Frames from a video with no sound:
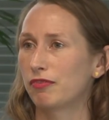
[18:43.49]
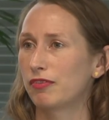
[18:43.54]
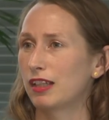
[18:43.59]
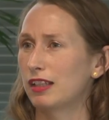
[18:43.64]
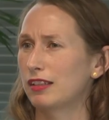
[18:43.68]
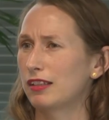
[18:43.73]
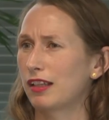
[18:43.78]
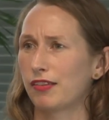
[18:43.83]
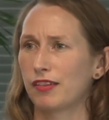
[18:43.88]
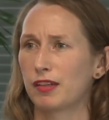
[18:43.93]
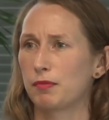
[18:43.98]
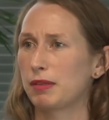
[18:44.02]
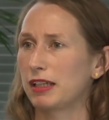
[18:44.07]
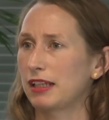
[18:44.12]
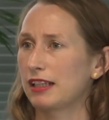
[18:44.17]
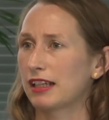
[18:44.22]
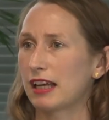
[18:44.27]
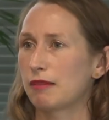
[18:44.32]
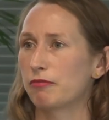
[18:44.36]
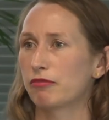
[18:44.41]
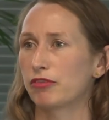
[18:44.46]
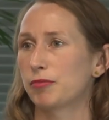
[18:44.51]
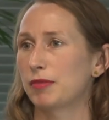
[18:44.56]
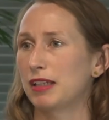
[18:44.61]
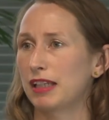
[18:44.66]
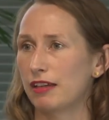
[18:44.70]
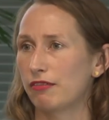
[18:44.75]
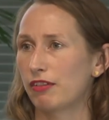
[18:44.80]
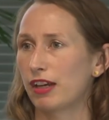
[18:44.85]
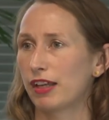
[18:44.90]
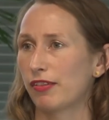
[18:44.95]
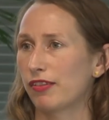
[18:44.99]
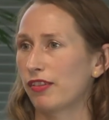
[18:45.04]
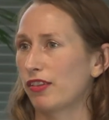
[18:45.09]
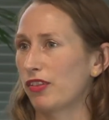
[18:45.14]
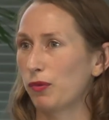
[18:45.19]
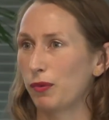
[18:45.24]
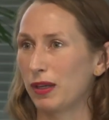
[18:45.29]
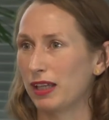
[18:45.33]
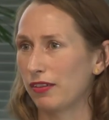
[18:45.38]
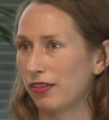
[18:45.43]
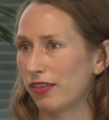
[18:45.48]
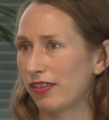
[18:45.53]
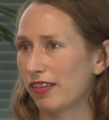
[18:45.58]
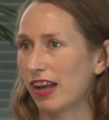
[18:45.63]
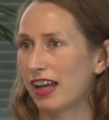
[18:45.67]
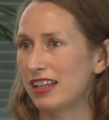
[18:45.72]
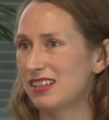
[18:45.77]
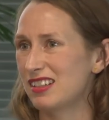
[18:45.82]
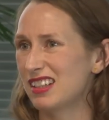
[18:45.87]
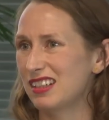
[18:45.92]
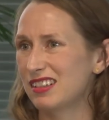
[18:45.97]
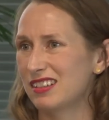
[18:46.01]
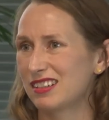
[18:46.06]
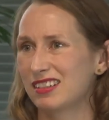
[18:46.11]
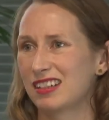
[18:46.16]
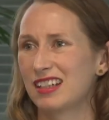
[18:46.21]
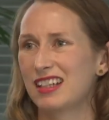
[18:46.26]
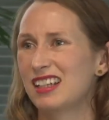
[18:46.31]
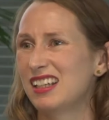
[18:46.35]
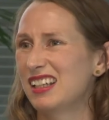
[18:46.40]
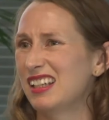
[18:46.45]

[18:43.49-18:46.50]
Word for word: that doesn't appear to come from any of us so that we can cite it?